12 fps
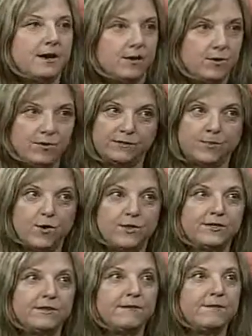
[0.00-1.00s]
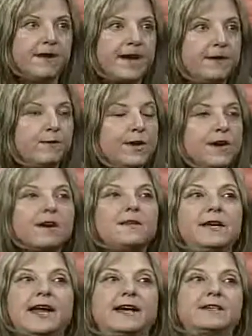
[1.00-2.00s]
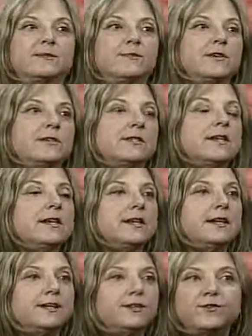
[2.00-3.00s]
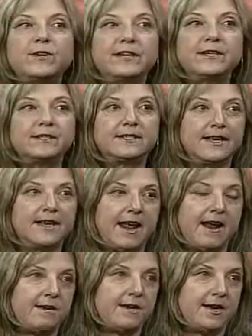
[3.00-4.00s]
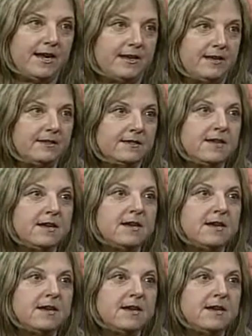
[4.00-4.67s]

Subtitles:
who is board certified, we are the experts in treating skin, hair, and nails.